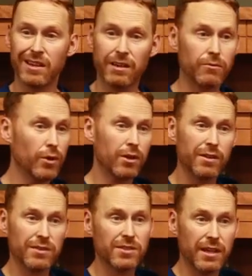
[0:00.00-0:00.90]
and avoid
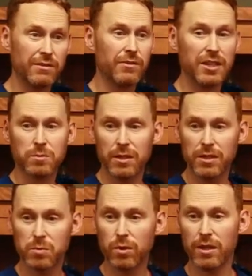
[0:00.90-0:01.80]
all the side effects by
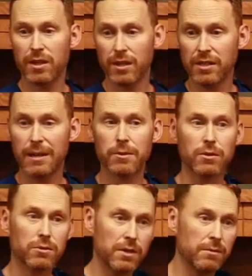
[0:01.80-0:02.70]
just putting in a
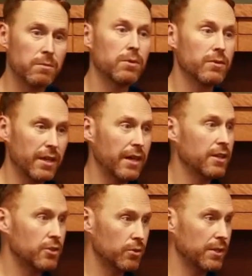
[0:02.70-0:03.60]
topical cream and putting that on
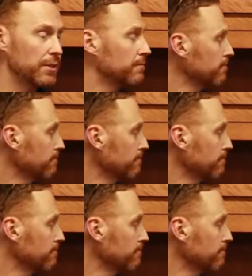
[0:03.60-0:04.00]
a joint.